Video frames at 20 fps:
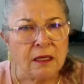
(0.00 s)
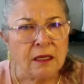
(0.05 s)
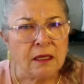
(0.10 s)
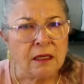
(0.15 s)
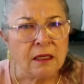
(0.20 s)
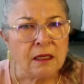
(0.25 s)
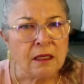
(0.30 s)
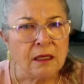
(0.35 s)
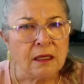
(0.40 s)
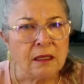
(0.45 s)

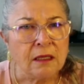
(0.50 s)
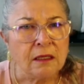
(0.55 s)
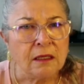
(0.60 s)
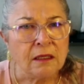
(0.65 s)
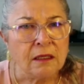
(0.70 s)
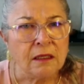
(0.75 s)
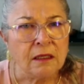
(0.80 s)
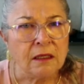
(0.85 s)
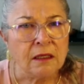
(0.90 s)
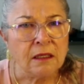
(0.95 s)

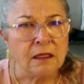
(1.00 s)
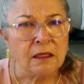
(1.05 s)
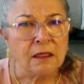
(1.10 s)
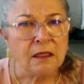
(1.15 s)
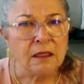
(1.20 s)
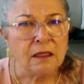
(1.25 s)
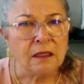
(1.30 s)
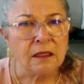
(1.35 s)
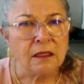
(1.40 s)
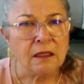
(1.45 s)

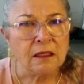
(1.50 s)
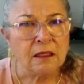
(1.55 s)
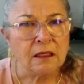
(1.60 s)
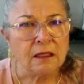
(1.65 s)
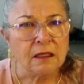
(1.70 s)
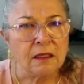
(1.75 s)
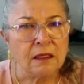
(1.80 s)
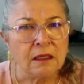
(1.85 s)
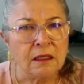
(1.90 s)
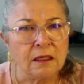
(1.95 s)

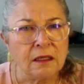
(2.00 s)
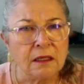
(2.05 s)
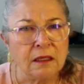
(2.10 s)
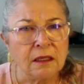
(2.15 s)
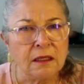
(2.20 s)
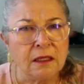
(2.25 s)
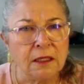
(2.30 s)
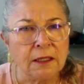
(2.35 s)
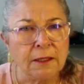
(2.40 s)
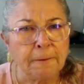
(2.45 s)

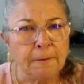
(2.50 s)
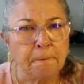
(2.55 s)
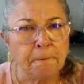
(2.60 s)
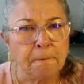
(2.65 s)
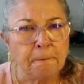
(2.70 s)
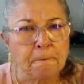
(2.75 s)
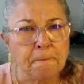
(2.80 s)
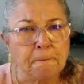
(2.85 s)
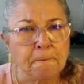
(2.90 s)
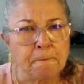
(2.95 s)

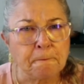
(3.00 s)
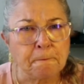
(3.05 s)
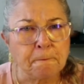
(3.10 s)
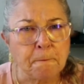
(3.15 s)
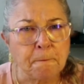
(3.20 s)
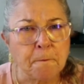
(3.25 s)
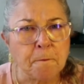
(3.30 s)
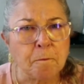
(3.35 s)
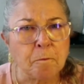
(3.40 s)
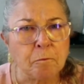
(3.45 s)

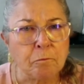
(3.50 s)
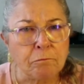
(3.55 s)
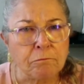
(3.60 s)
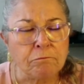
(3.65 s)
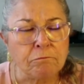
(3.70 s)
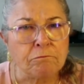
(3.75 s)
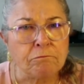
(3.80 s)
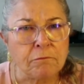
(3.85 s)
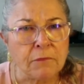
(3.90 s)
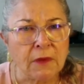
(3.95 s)

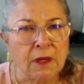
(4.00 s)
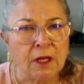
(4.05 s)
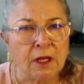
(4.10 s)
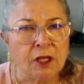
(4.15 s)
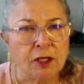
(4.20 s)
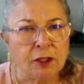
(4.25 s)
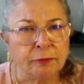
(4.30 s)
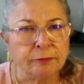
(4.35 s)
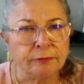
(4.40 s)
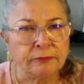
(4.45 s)

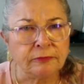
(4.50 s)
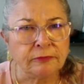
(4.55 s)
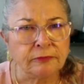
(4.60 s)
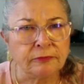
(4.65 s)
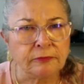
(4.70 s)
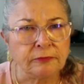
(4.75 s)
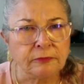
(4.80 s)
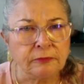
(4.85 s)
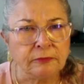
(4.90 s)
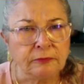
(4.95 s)

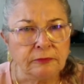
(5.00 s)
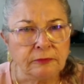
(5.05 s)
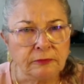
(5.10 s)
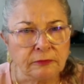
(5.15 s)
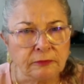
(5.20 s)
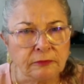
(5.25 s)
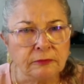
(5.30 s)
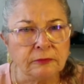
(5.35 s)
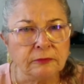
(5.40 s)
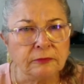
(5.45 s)

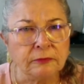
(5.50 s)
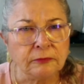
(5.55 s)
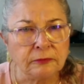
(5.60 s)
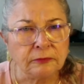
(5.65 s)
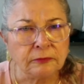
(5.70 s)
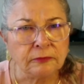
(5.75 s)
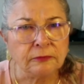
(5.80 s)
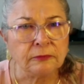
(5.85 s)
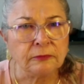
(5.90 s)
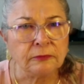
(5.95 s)

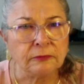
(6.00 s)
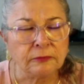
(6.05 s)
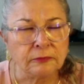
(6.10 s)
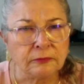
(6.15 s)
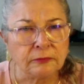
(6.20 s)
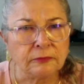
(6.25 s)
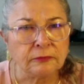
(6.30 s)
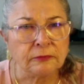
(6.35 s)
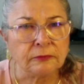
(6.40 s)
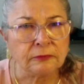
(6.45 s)

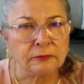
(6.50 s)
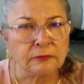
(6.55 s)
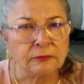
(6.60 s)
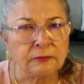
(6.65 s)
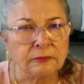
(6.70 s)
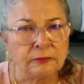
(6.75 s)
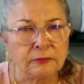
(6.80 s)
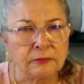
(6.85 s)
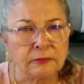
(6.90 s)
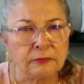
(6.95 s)

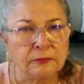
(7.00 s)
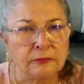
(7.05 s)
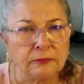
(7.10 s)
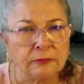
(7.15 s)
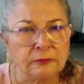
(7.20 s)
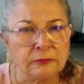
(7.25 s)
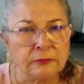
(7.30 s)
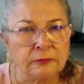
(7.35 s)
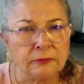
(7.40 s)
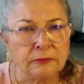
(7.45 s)

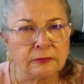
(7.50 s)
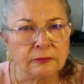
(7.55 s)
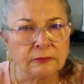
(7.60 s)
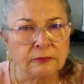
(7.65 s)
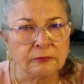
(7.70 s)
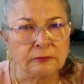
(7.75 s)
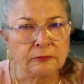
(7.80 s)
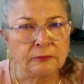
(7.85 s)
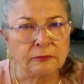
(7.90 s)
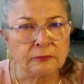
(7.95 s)
(not speaking)